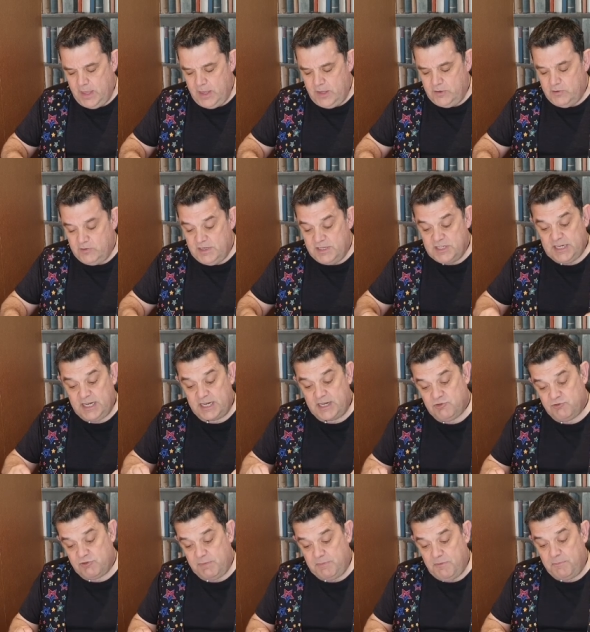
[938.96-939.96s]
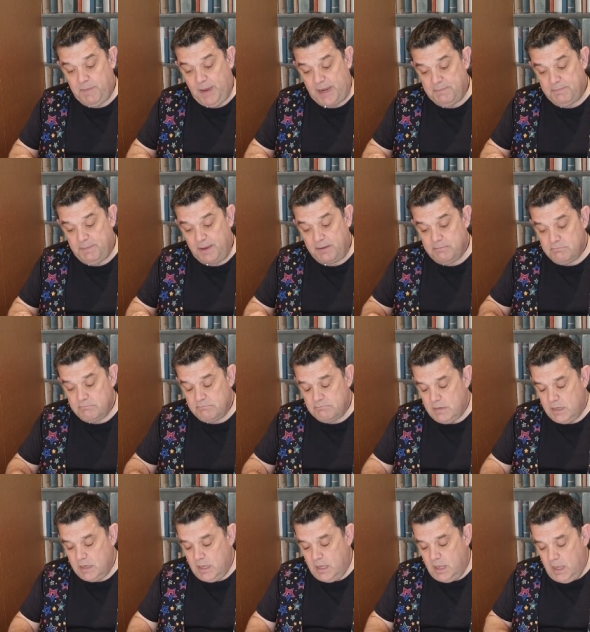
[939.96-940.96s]
You need to take a strip of paper.
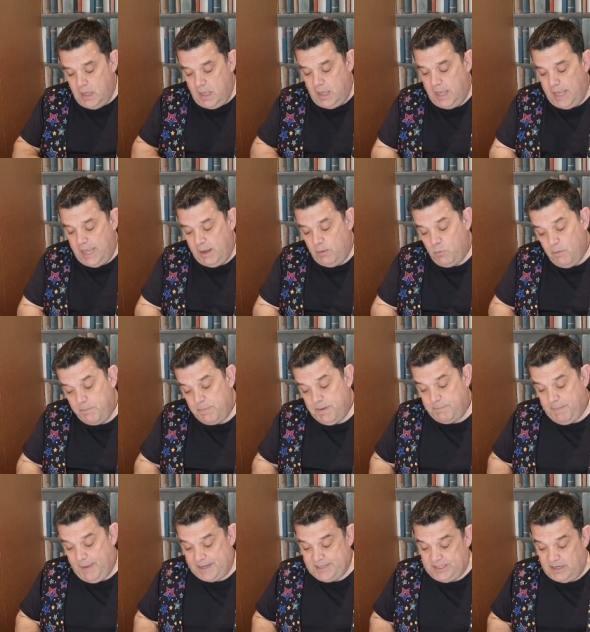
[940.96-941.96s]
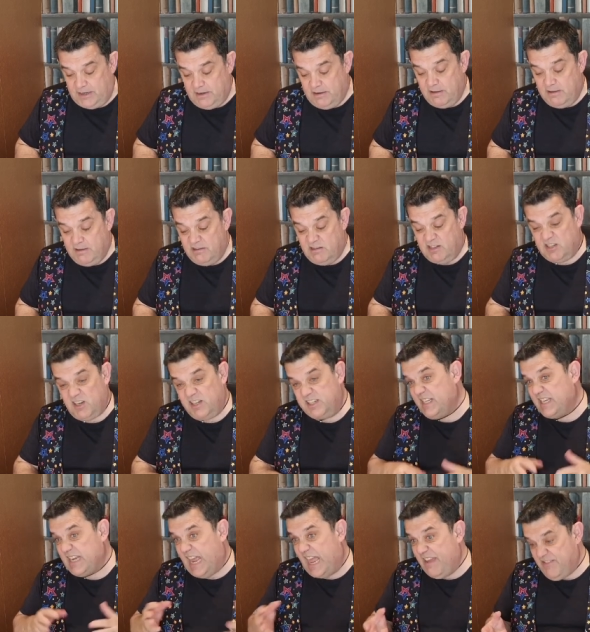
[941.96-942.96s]
It would be better, because I
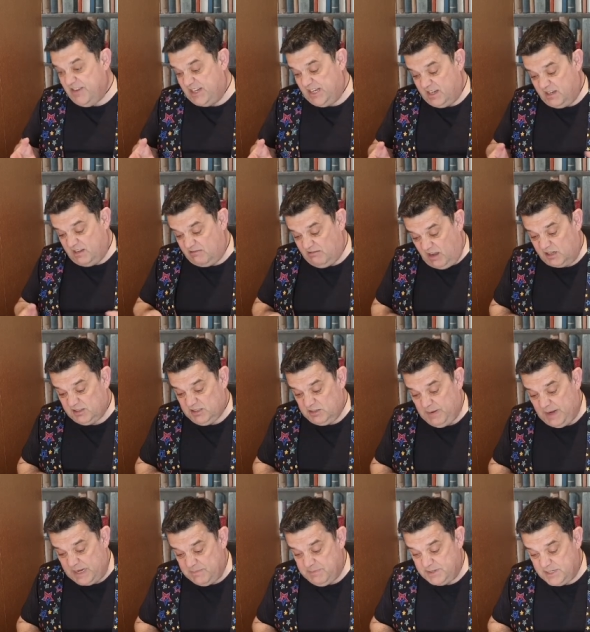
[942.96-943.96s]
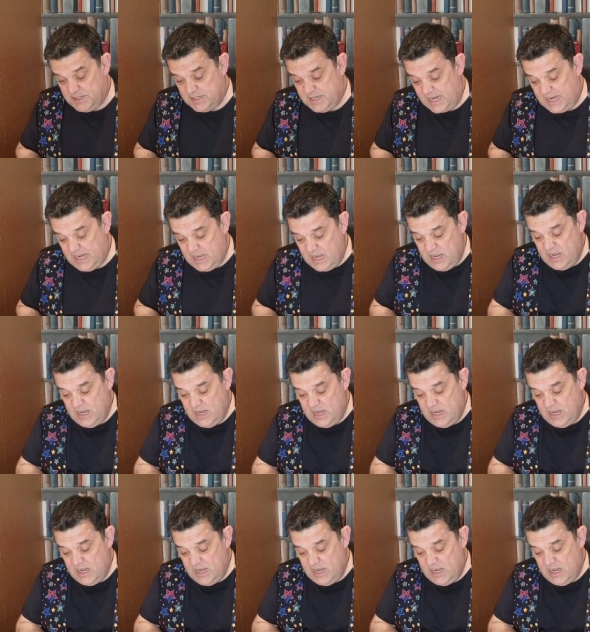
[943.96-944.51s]
didn't have any coloured paper today,